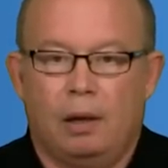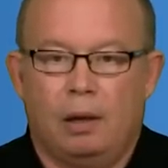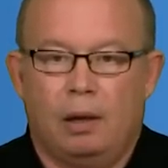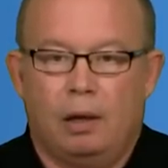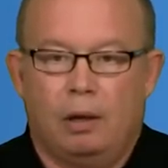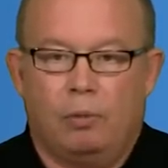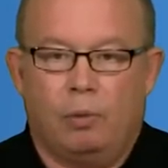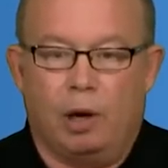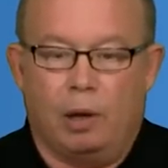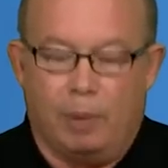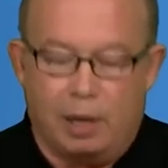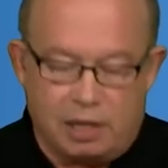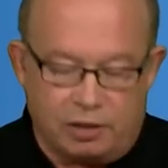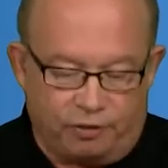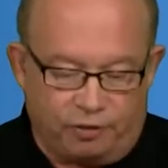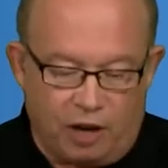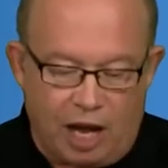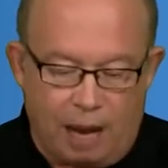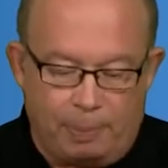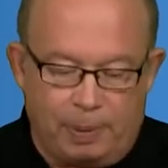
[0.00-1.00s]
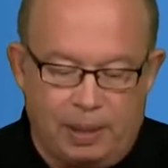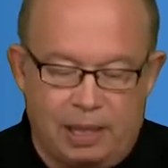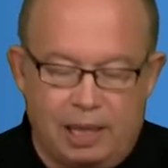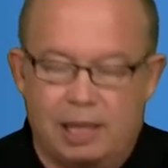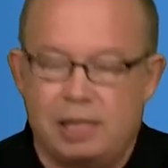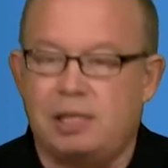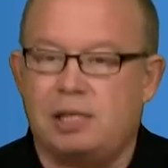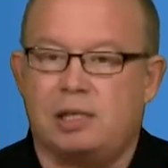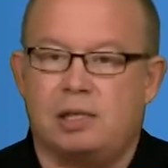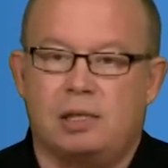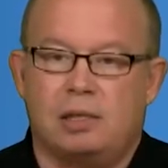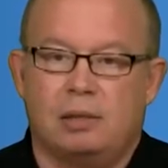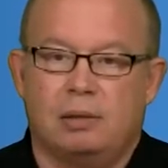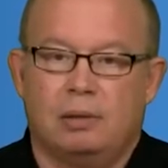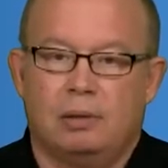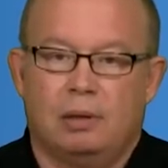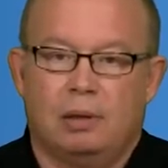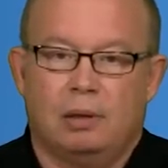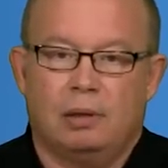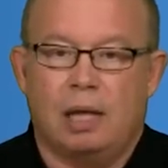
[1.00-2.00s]
When it went to floppy disks,
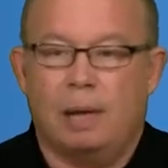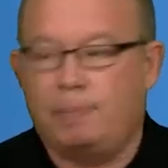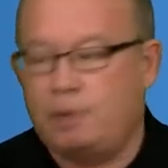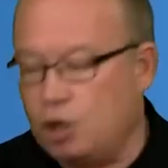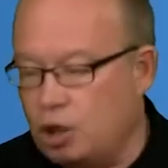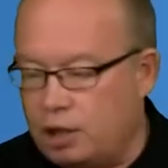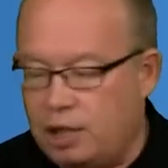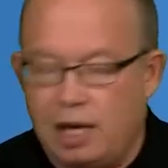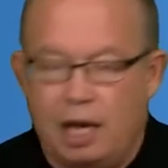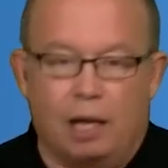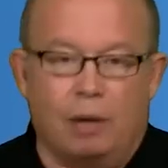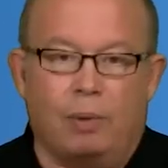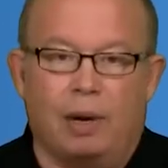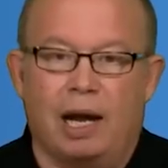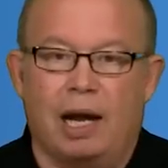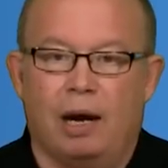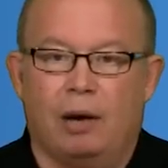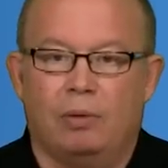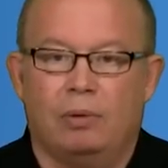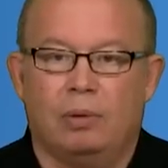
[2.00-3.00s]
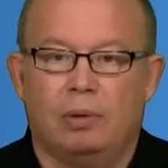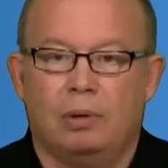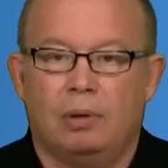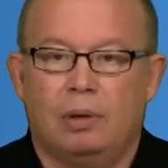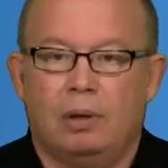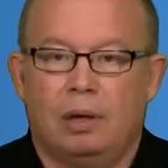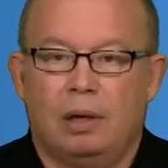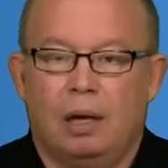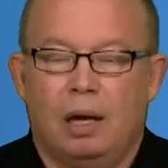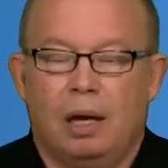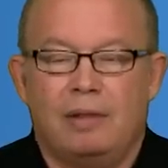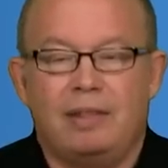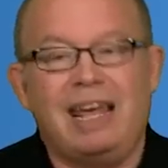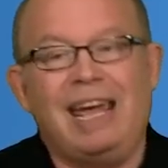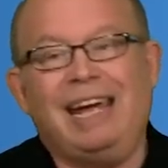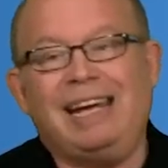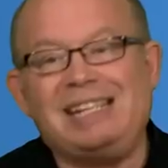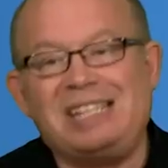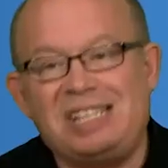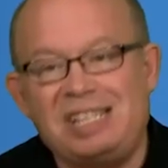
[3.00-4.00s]
they took the other one out.
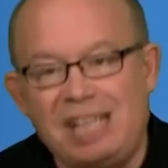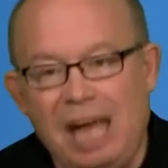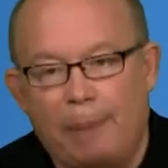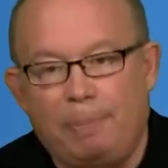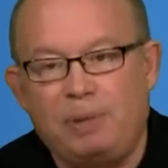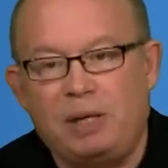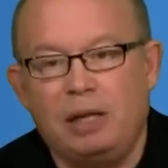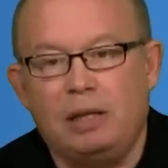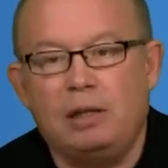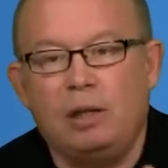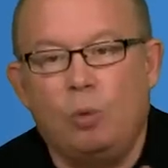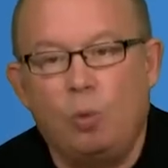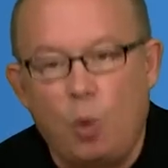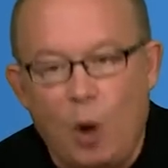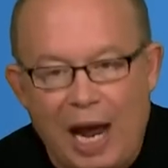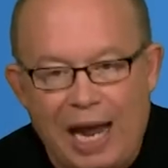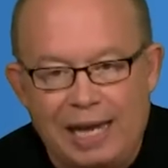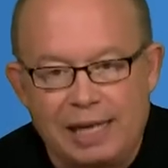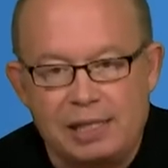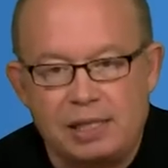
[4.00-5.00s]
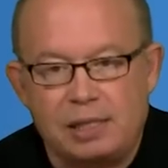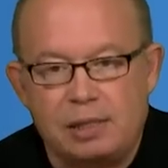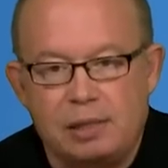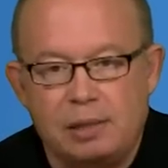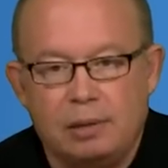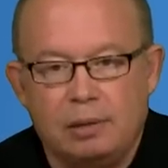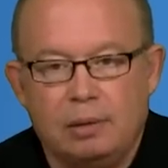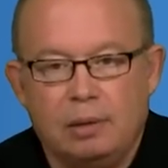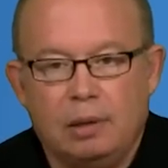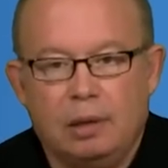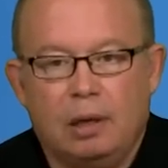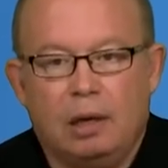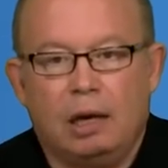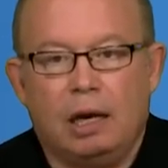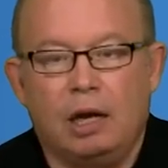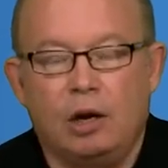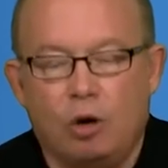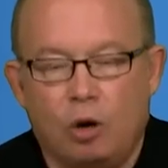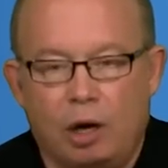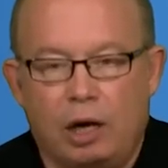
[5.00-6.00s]
They accepted the waste
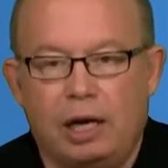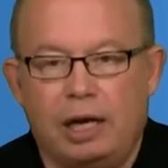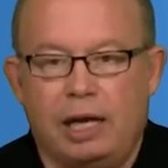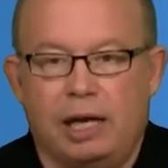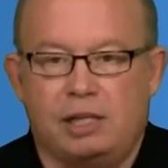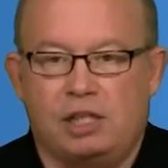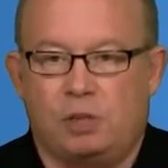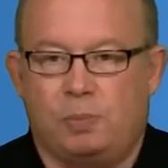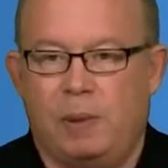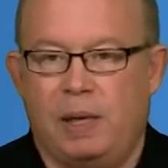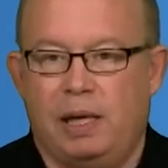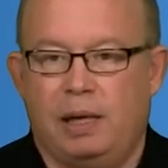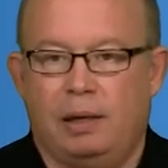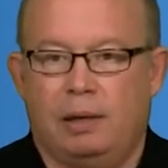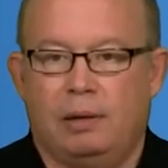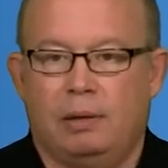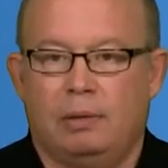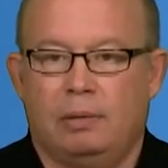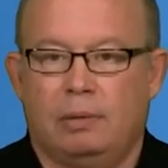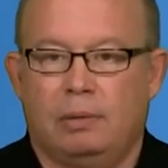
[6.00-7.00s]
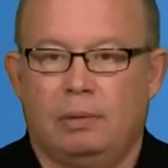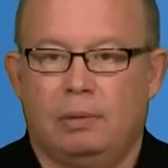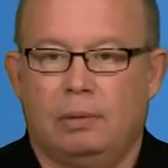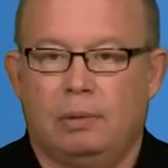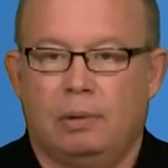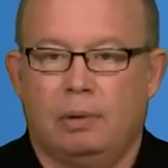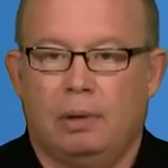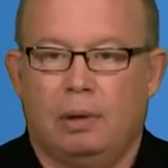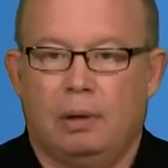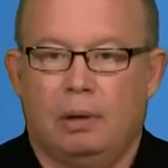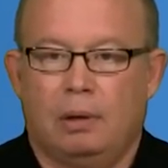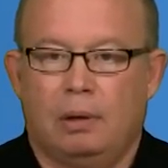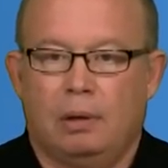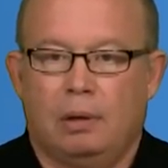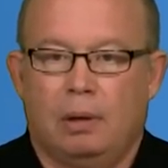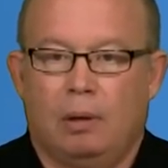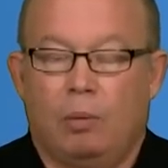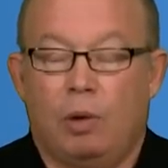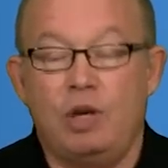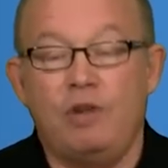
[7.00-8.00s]
in order to get speed.
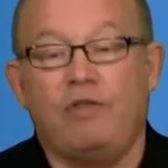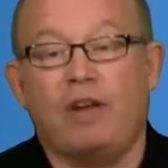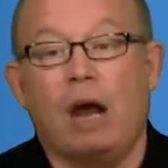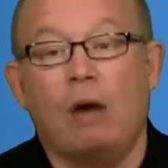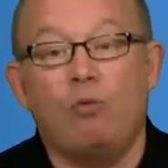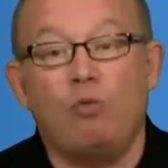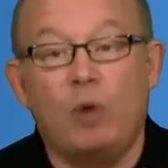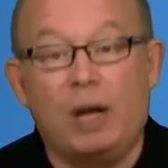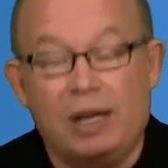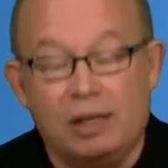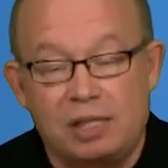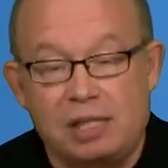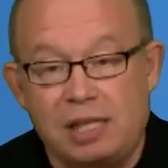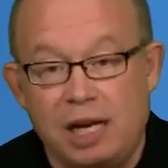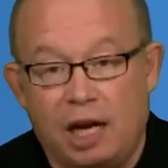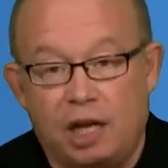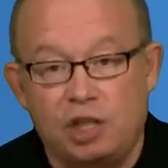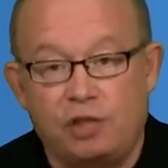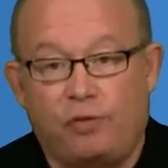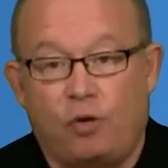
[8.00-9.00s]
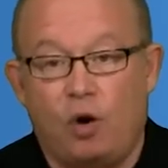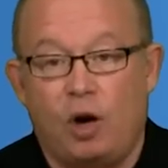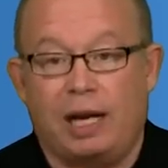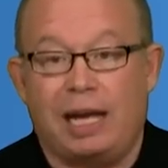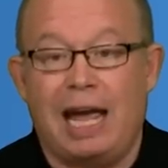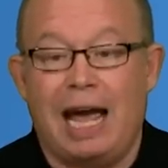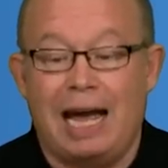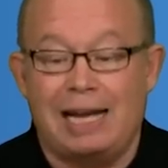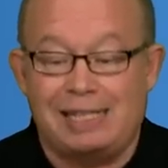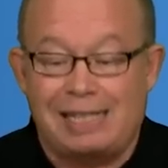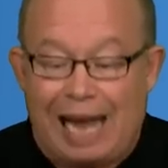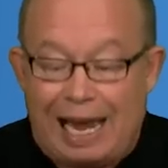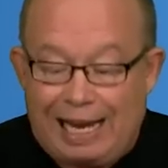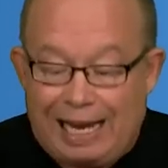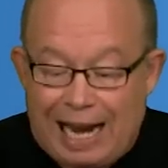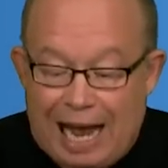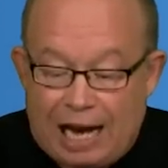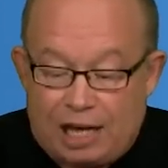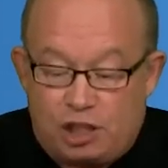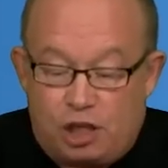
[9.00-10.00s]
When you've got real sales forecasts, I
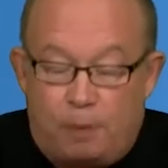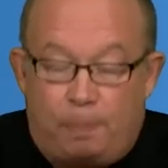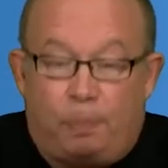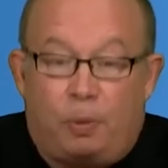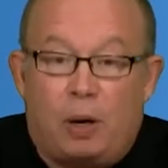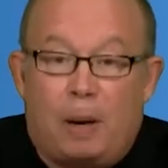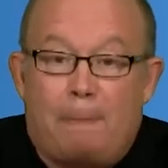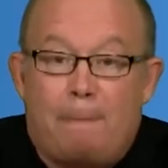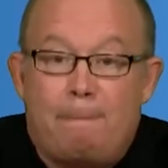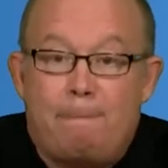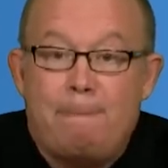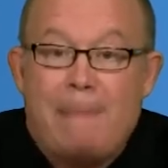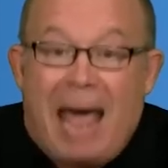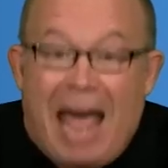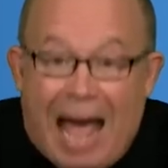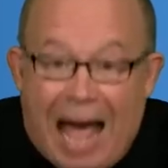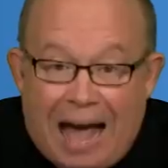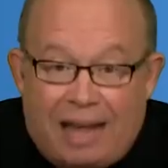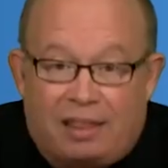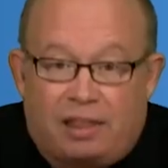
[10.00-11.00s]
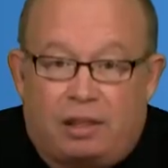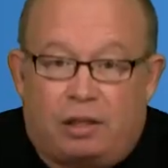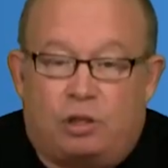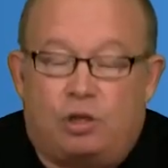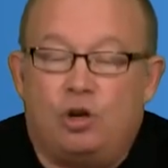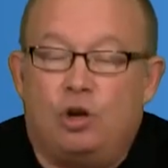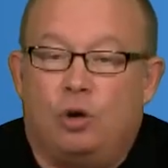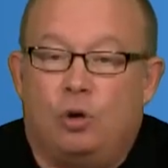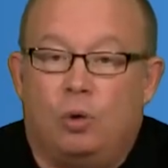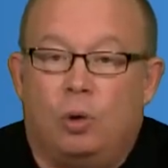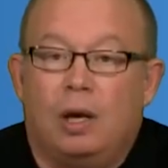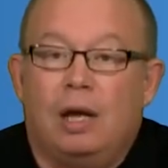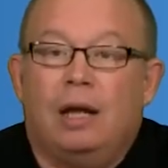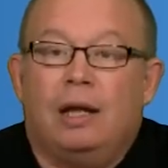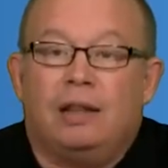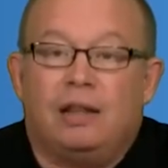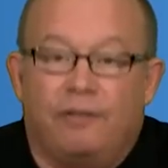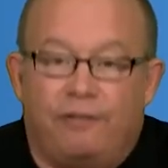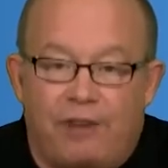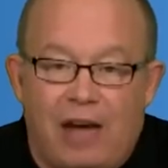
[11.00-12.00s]
can actually put math to
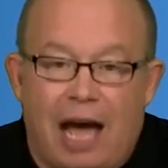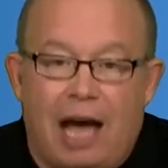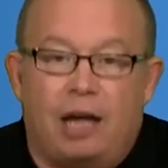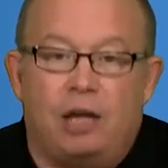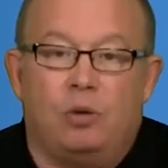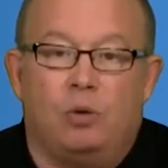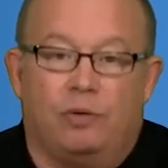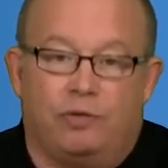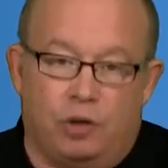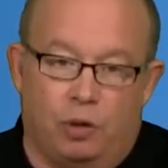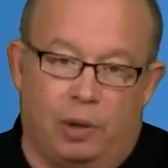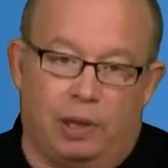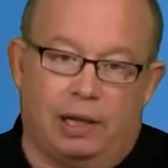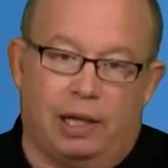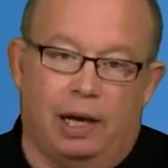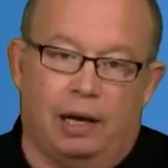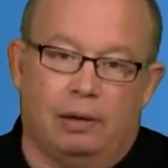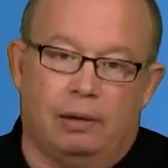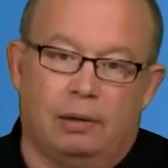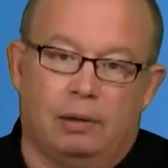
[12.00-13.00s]
the value of doing that.